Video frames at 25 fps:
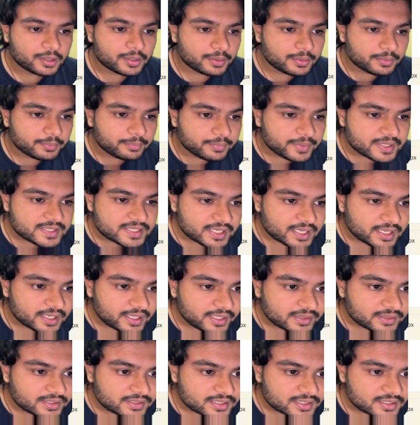basically
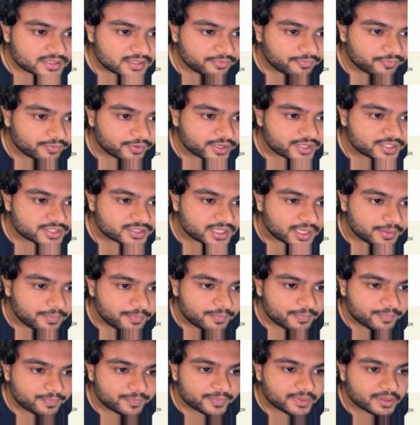this is the first step
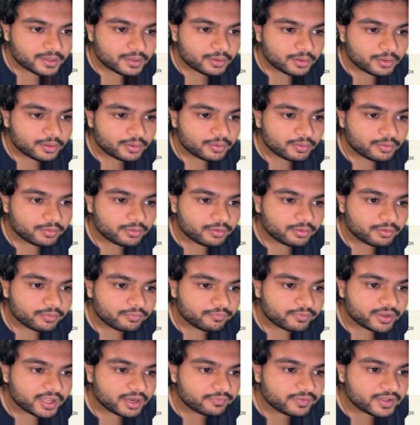
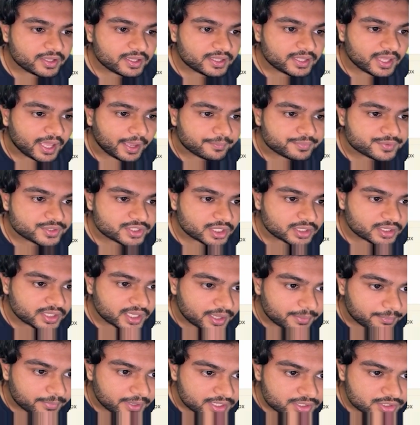where we capture the
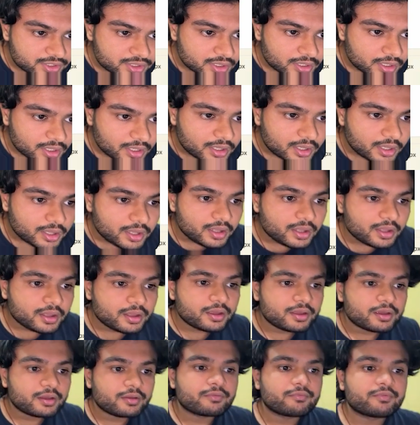image
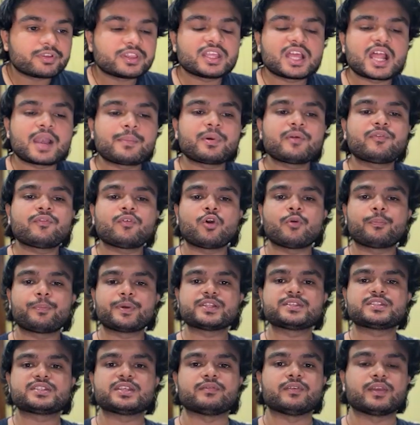with the help of
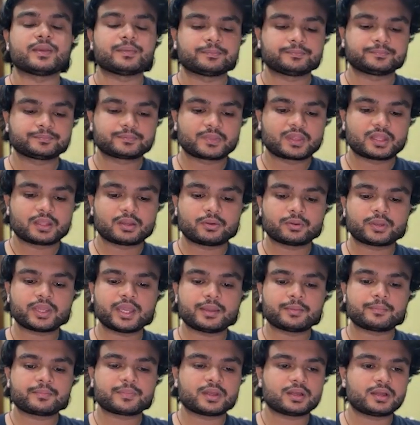OpenCV.
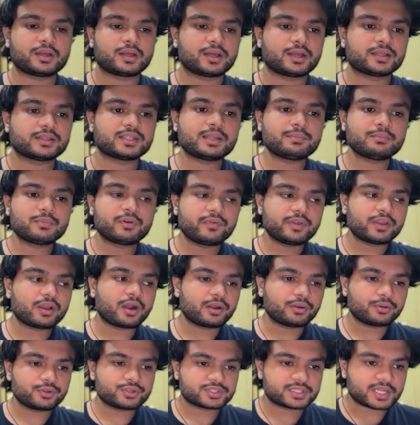Okay, then moving
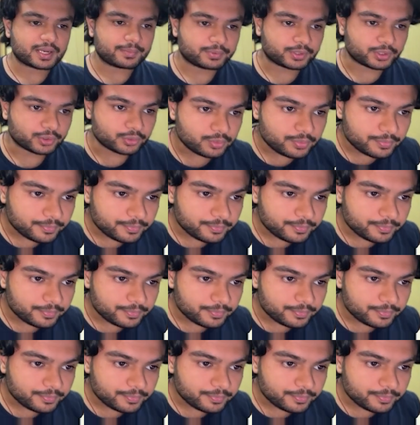on to step 2.